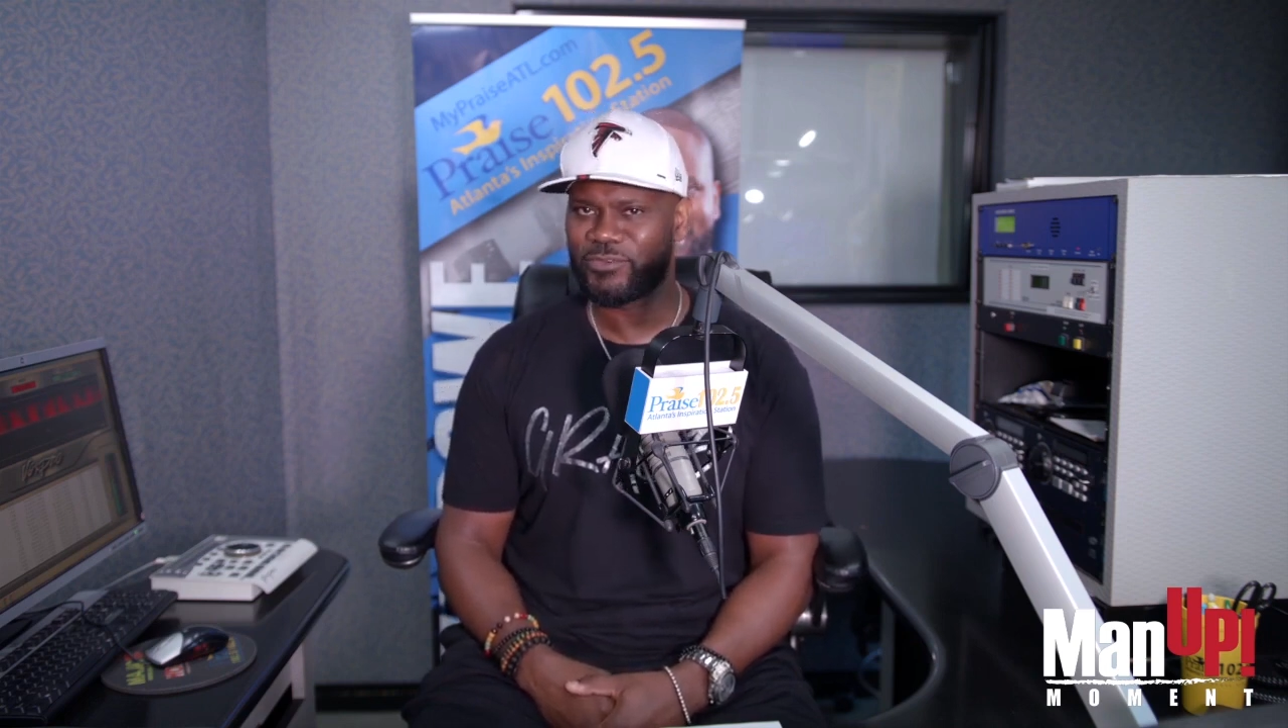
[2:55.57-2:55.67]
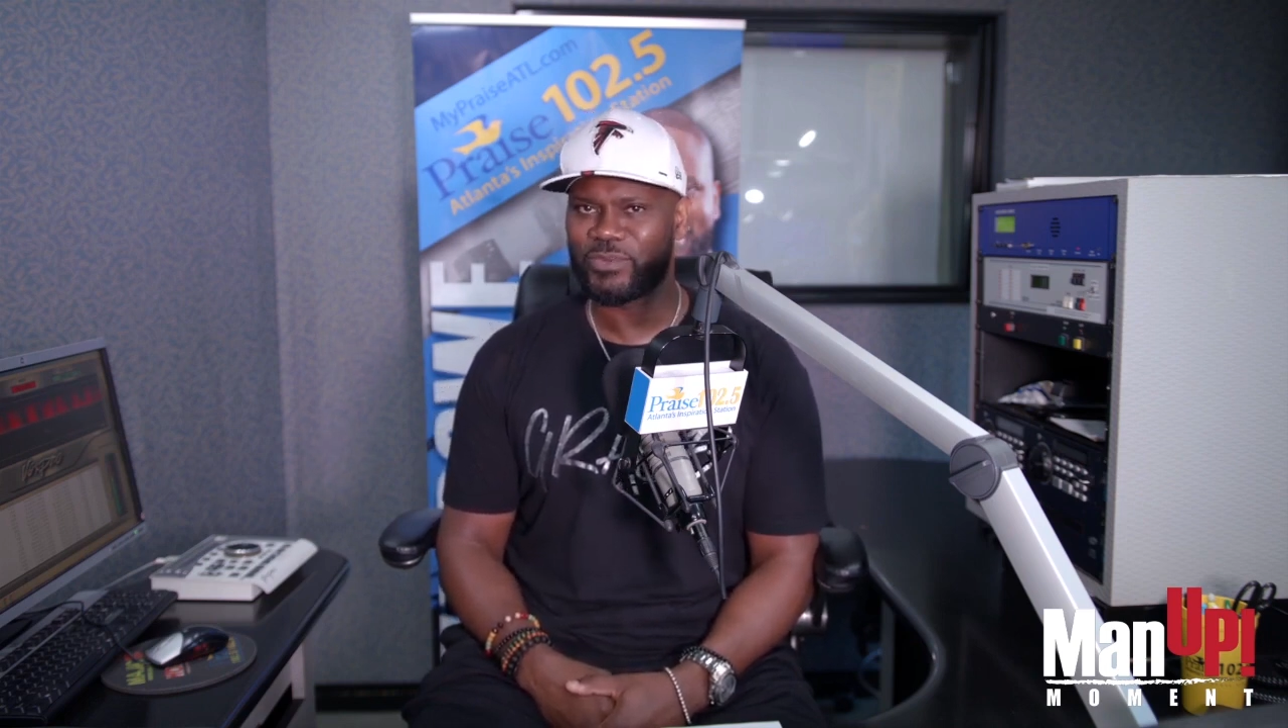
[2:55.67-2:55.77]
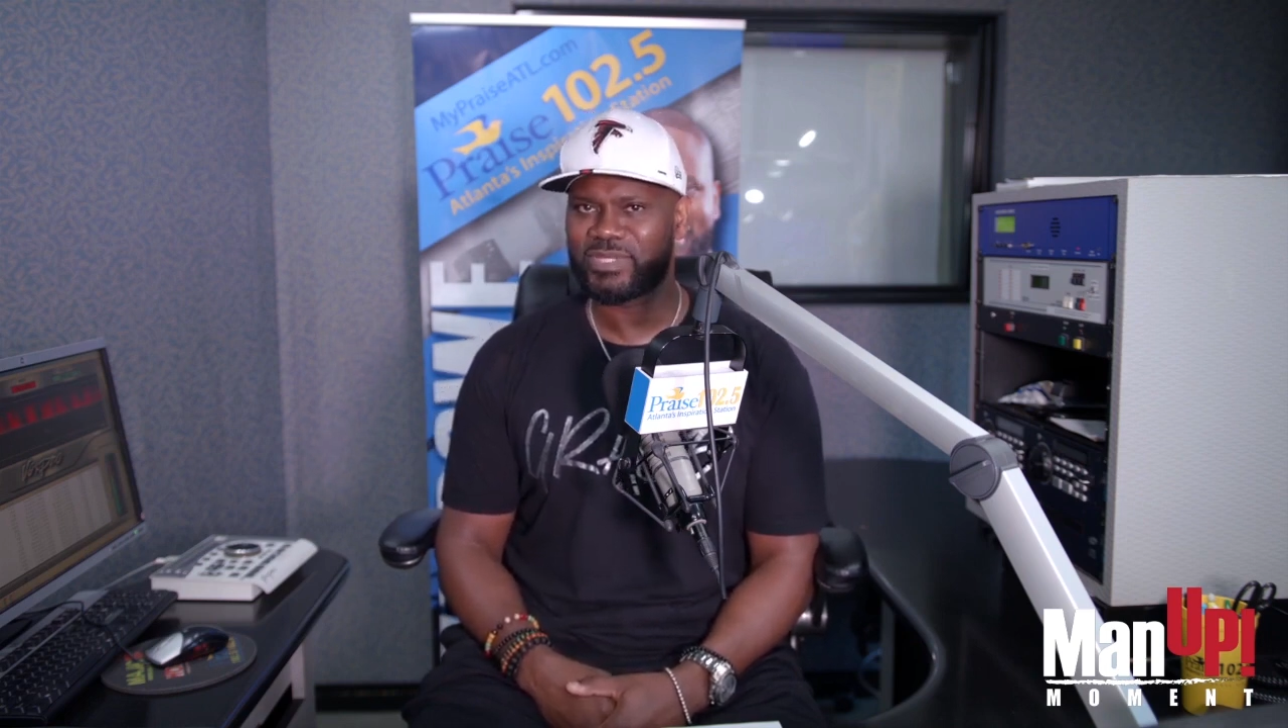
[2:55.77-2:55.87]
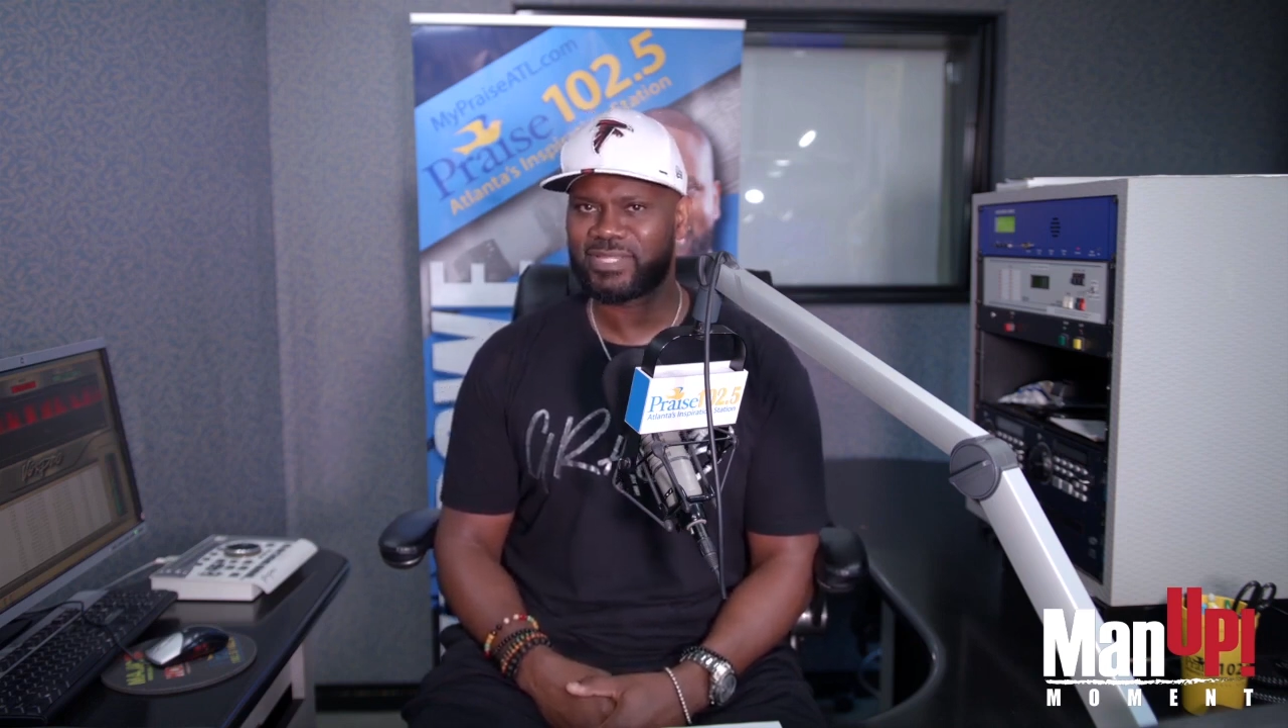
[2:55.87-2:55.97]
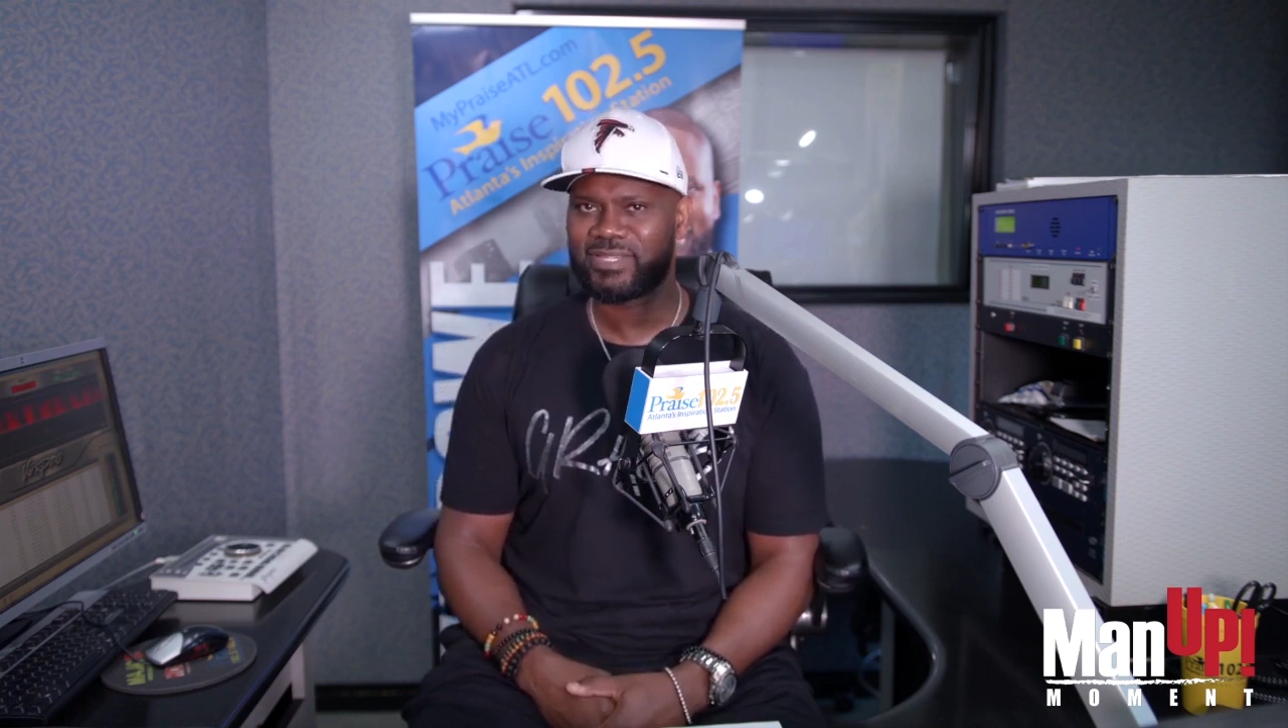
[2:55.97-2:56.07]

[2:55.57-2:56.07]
fruit.